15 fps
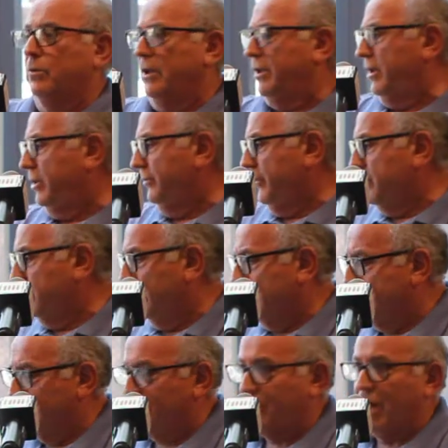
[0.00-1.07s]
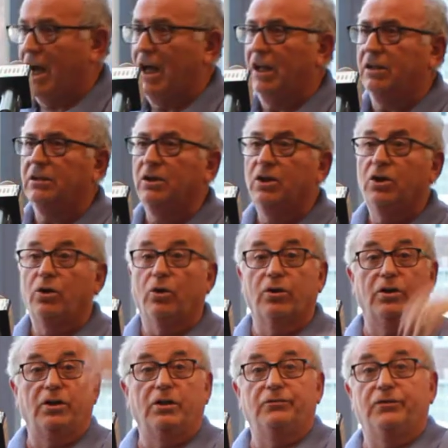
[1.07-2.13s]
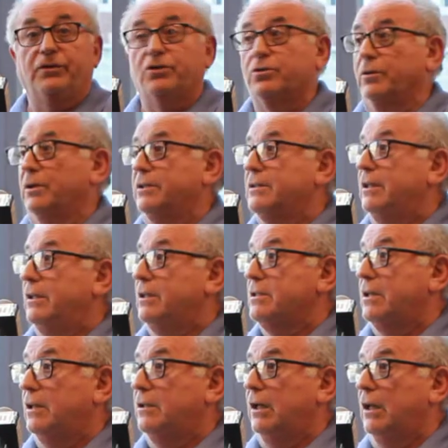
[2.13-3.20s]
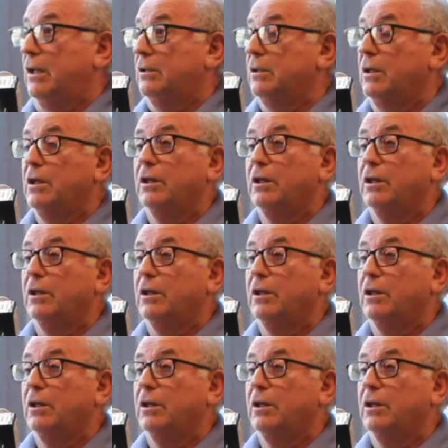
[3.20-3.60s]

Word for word: Whether the individual is a child or the individual is adult,